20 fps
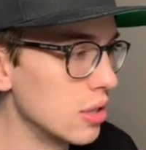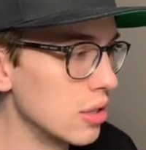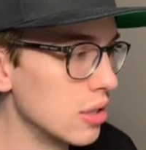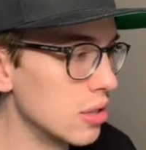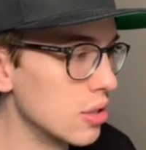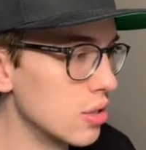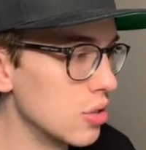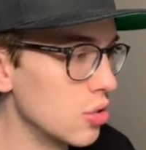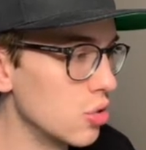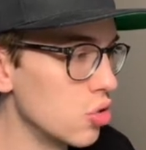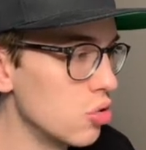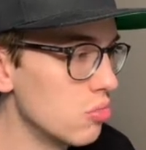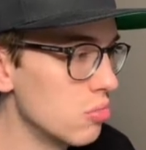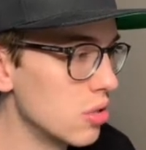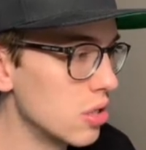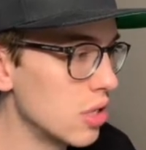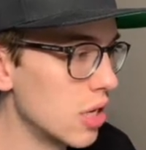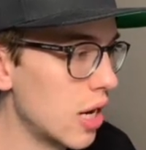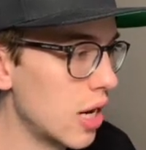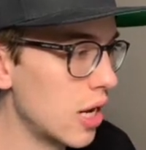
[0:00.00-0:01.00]

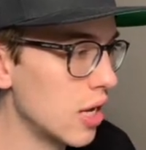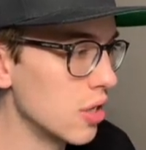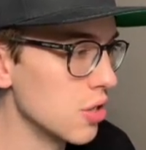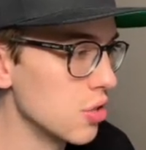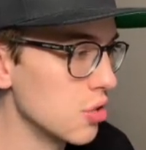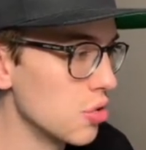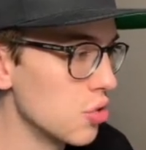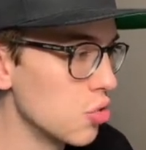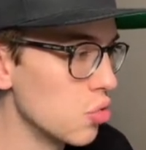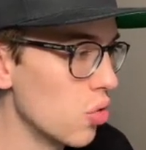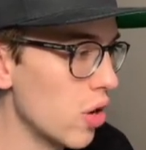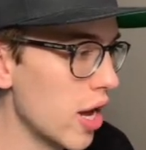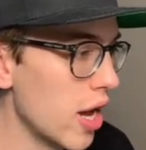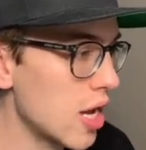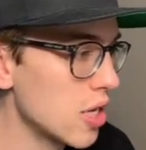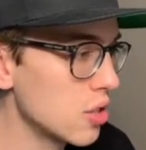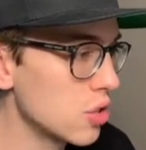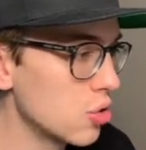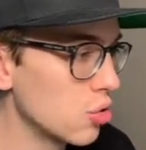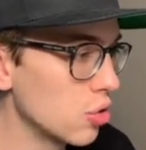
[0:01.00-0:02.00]

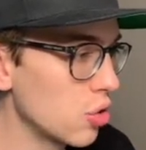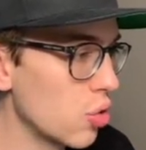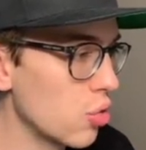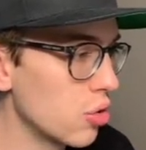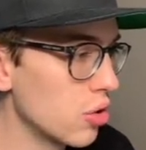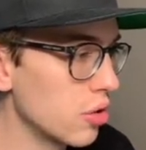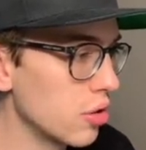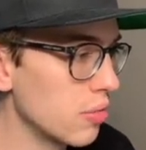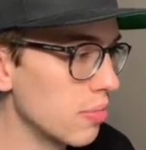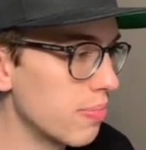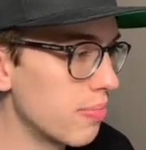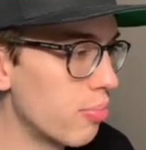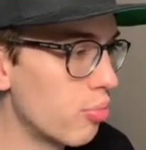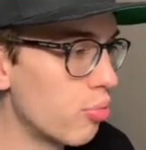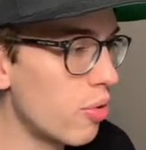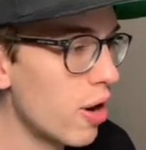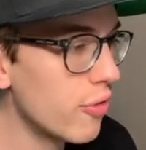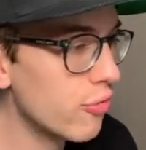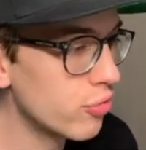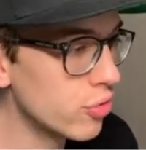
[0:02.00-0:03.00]
zoom.us, you'll go to
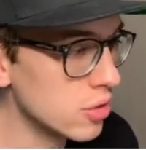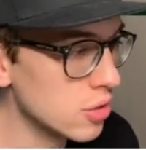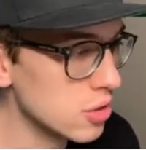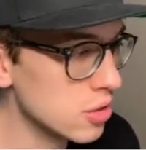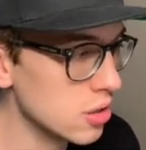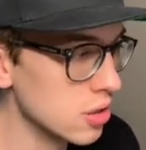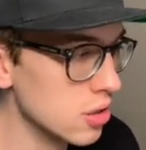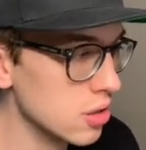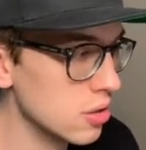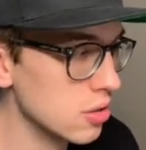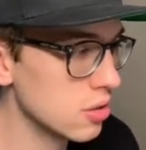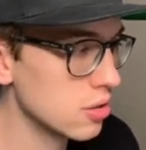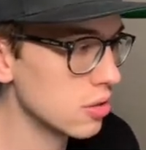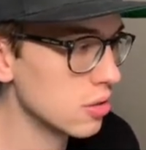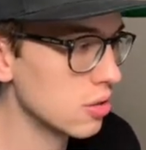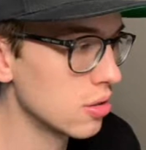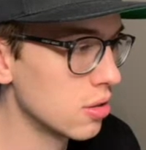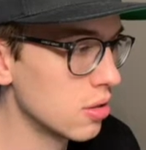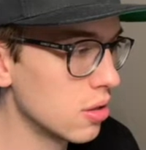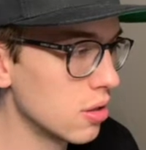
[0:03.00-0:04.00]
preferences,
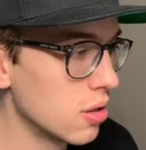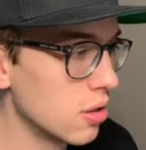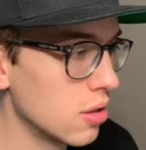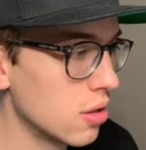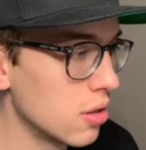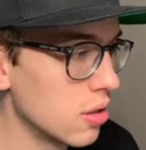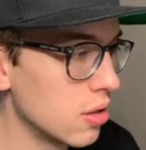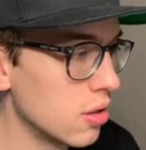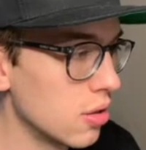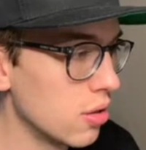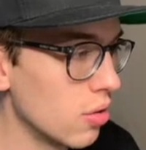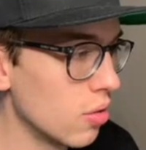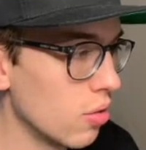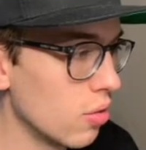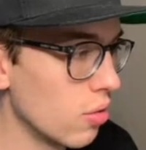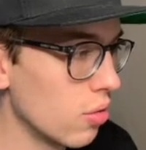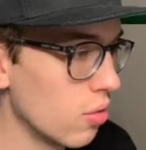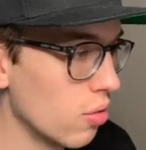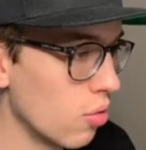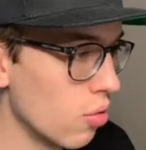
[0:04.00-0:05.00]

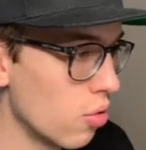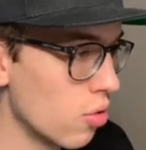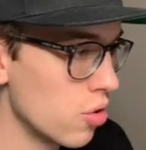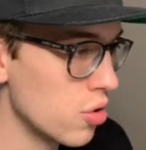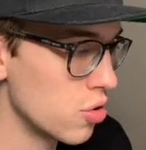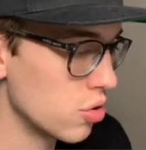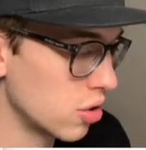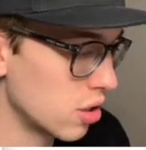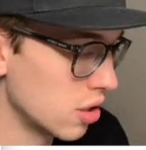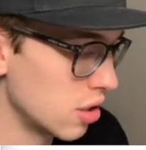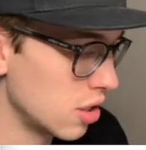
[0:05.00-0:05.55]
or you can